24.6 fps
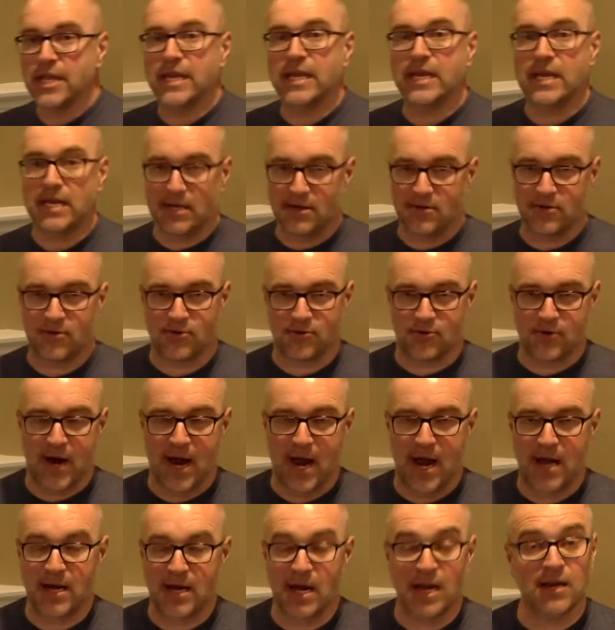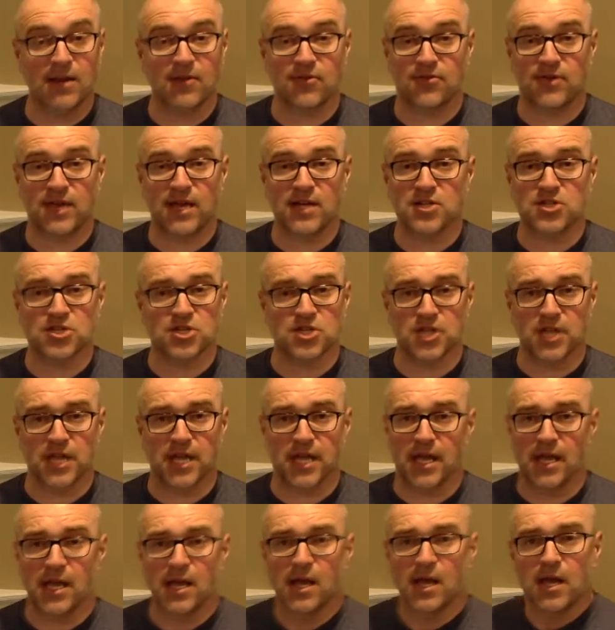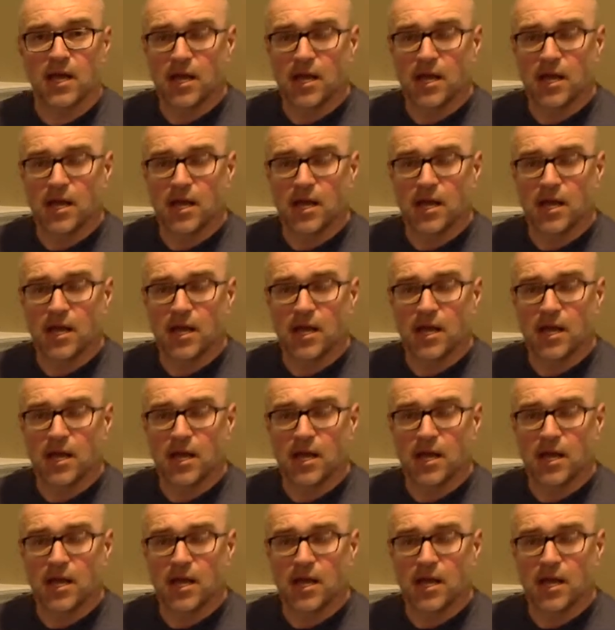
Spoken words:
leading strand. And essentially,